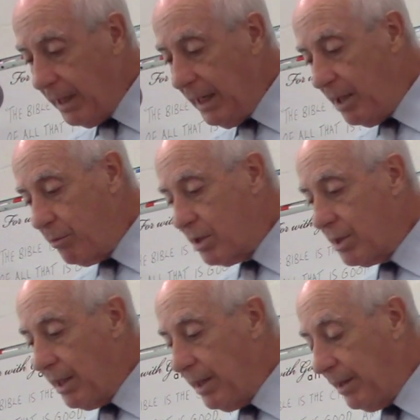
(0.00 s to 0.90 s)
And he was
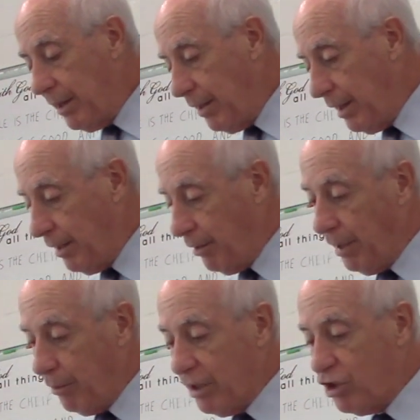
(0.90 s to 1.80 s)
there in
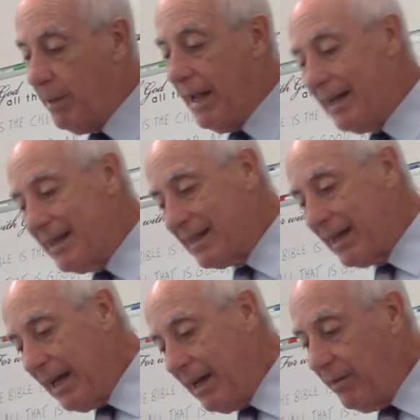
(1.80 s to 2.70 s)
a rich man's
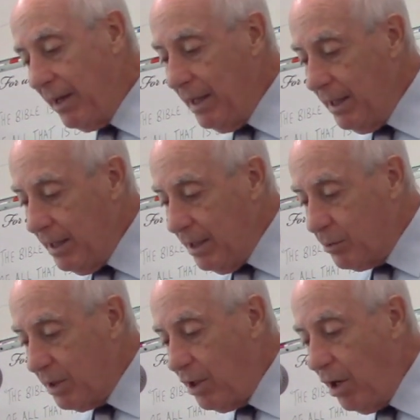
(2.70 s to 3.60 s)
cave. So
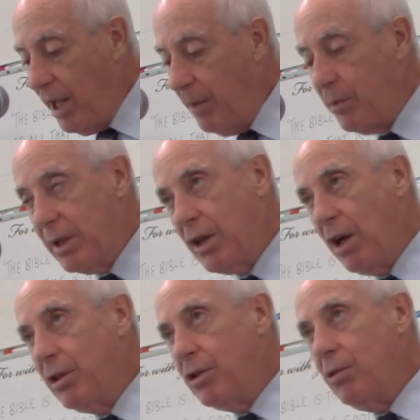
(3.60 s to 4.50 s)
we saw that. But we
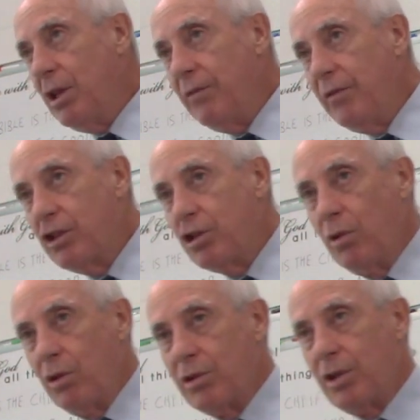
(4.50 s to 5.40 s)
saw the two
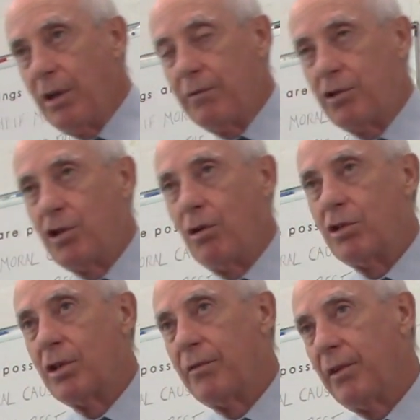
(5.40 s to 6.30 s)
individuals of
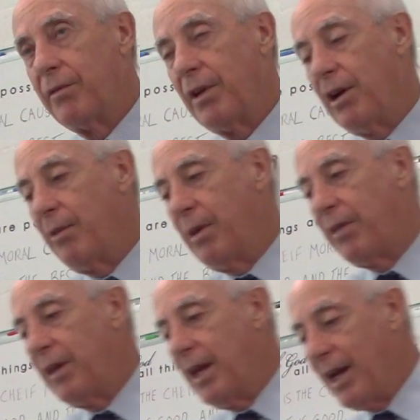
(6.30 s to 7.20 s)
Joseph of
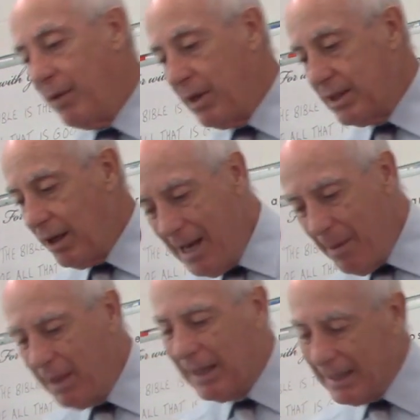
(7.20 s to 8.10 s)
Arimathea, and we saw
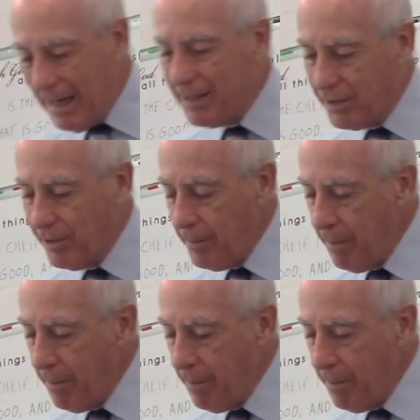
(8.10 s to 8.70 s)
Nebuchadnezzar.